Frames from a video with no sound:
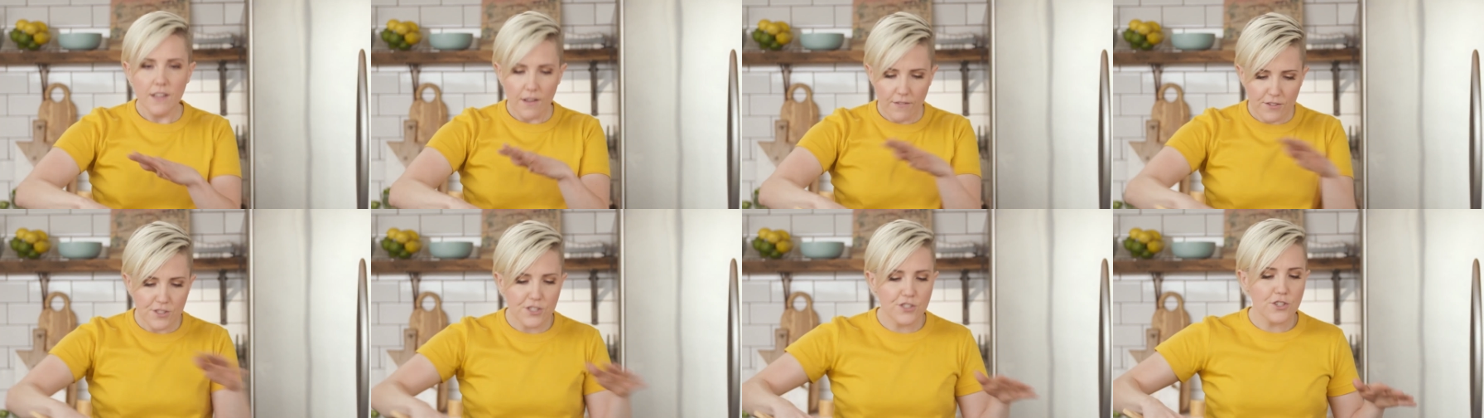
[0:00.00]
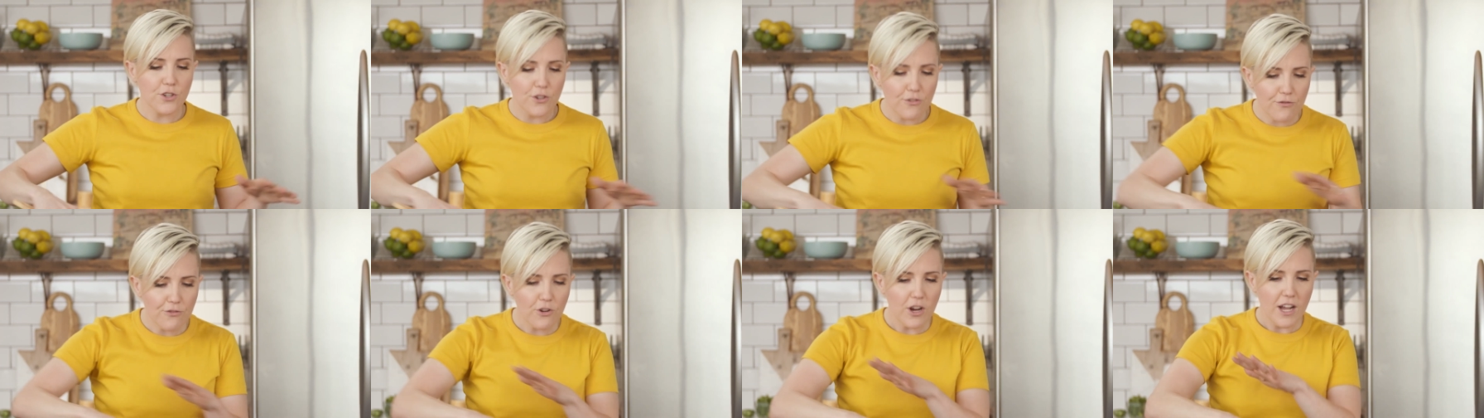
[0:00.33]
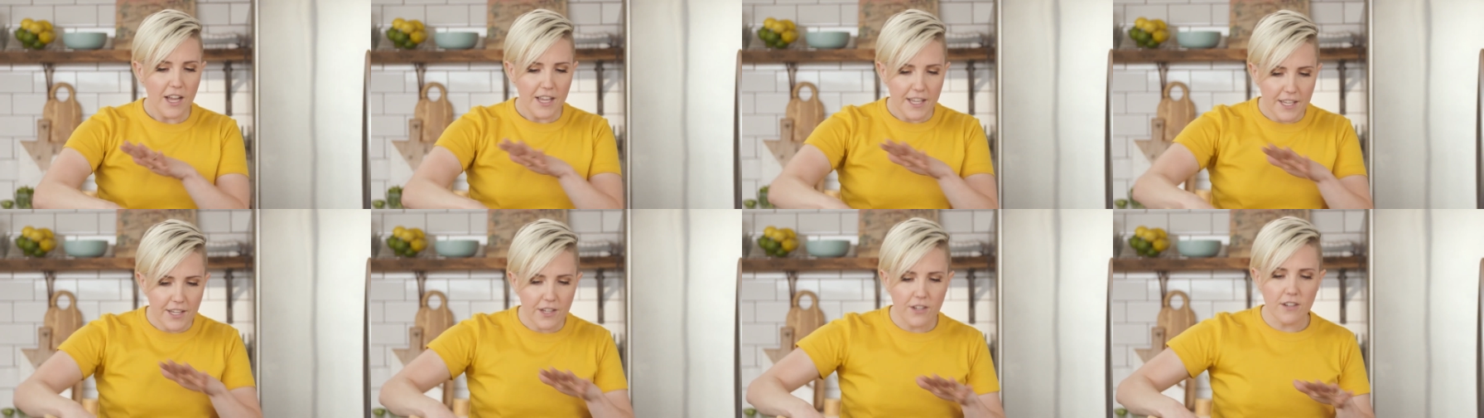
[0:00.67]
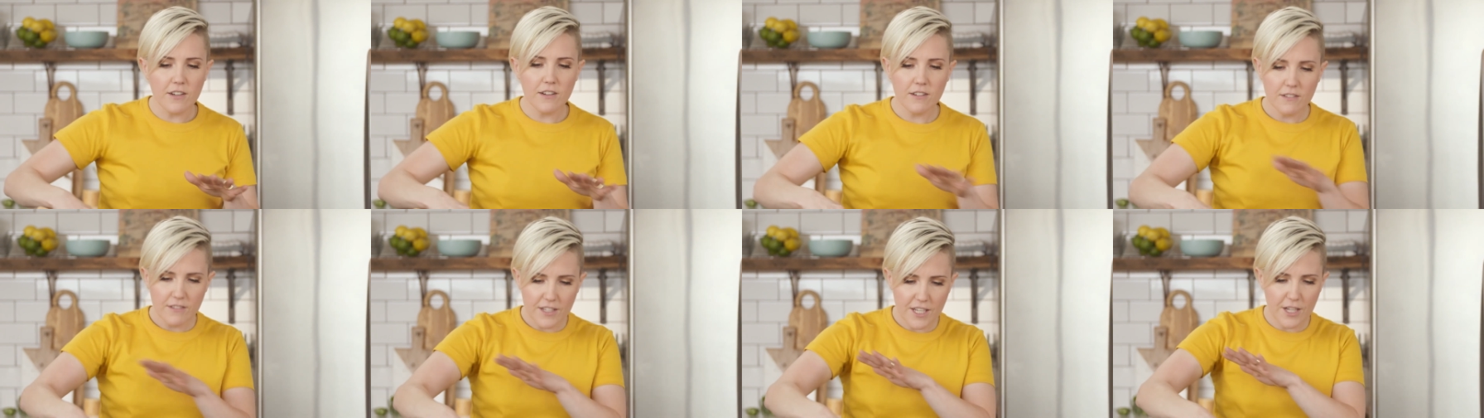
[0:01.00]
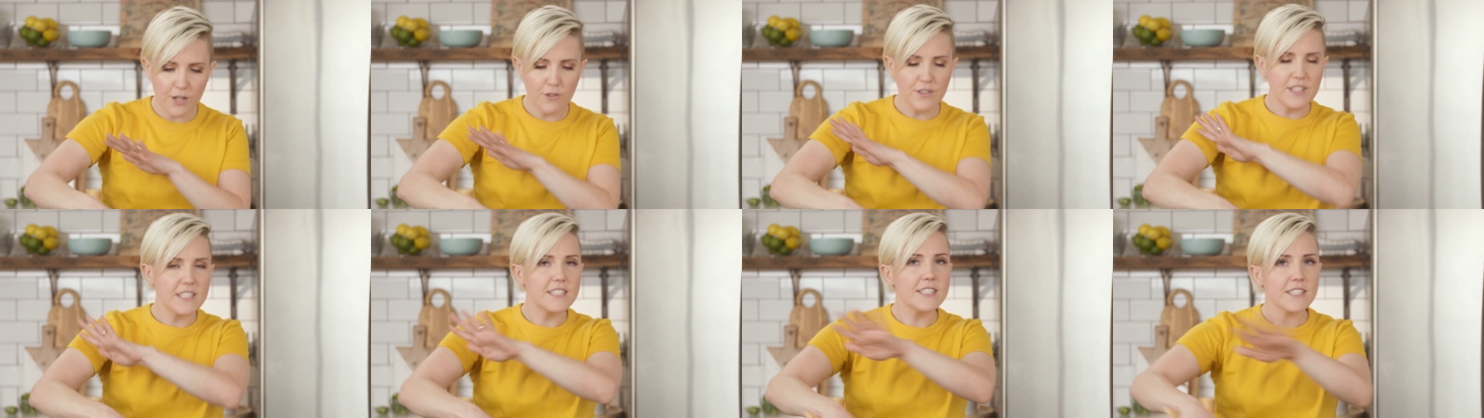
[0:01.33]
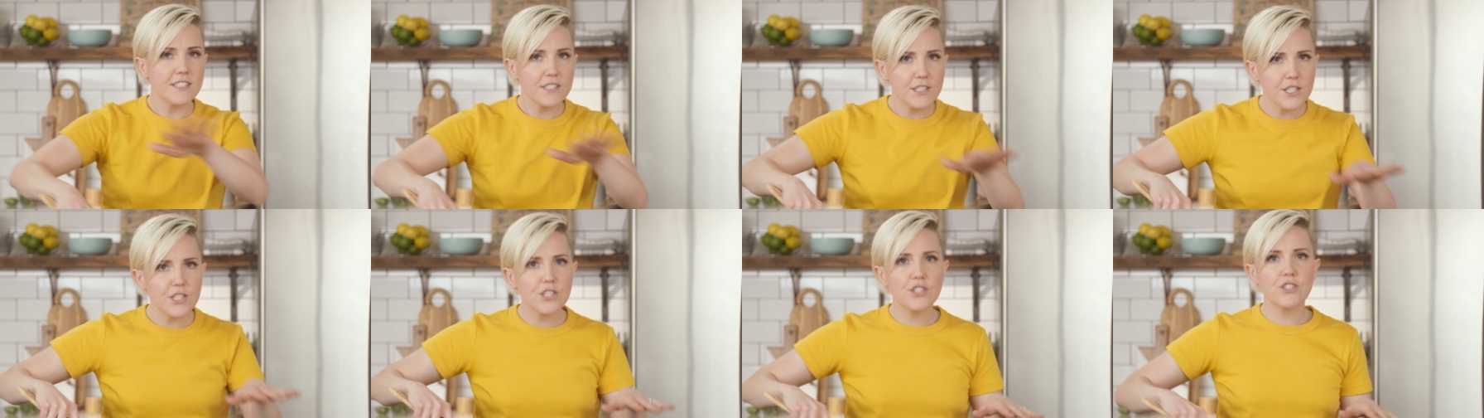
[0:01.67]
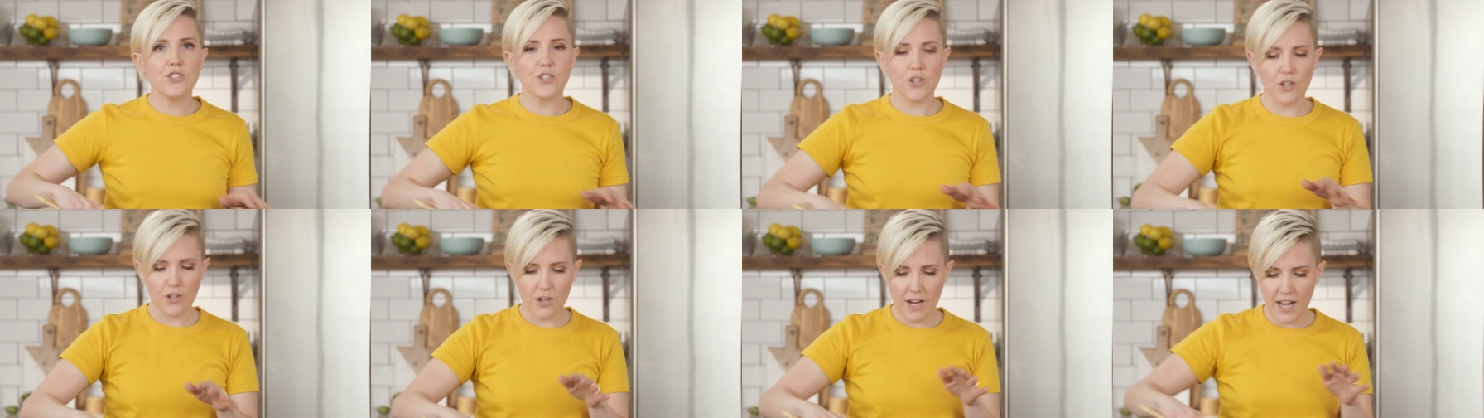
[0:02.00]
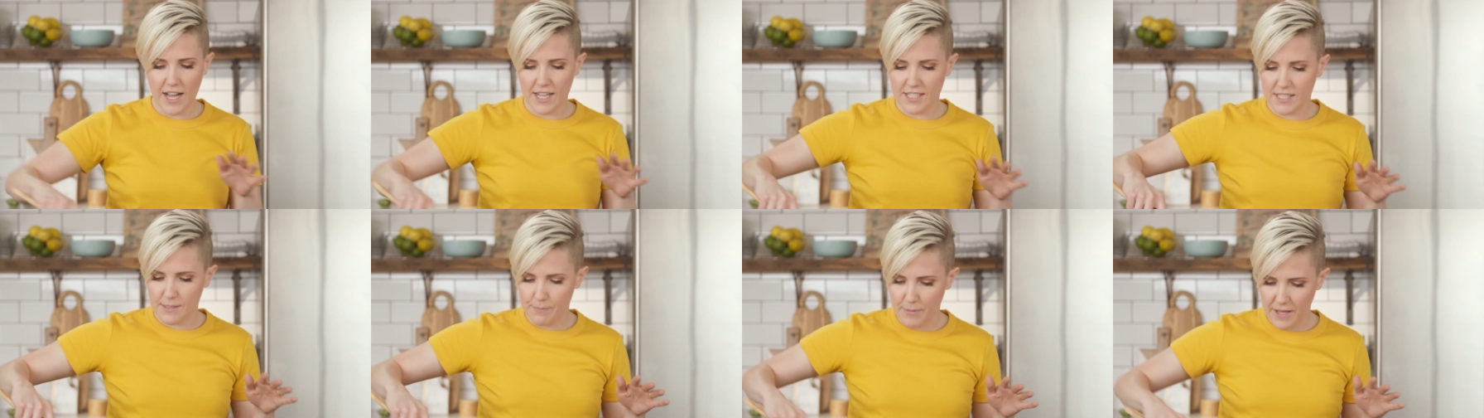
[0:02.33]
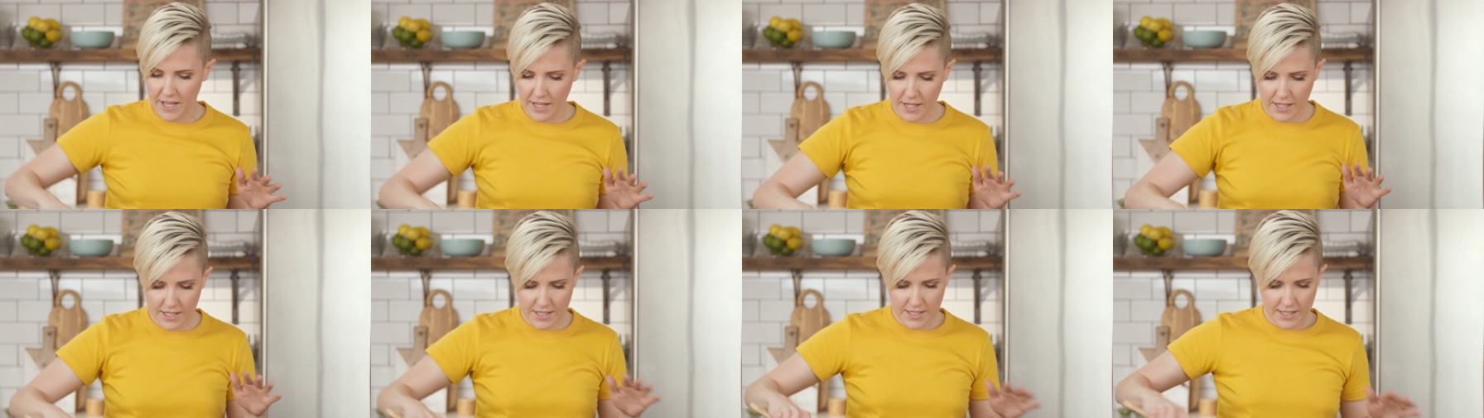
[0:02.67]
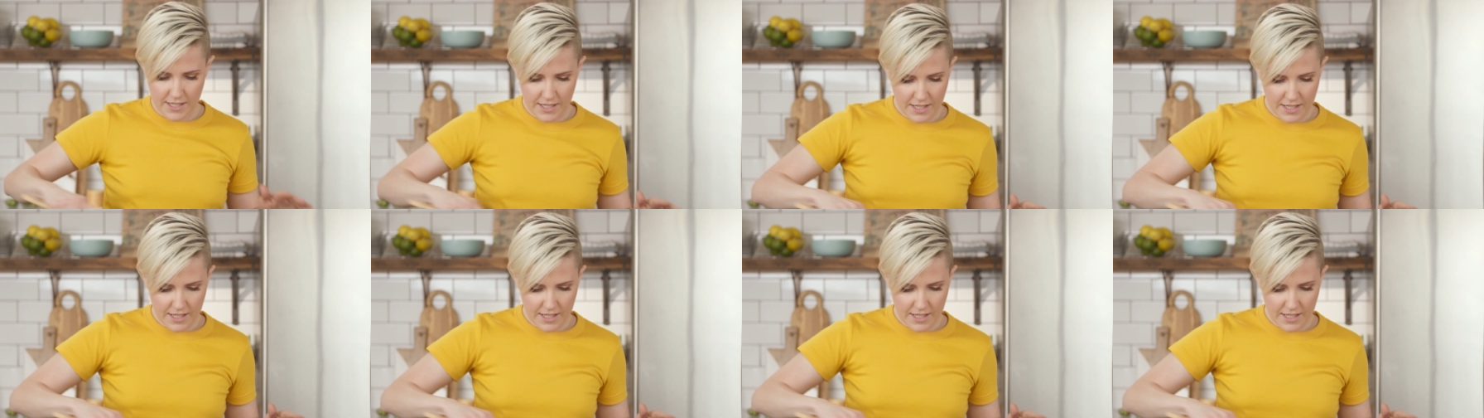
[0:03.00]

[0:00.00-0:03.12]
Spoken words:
of stir fry here. You know, this is the stir aspect.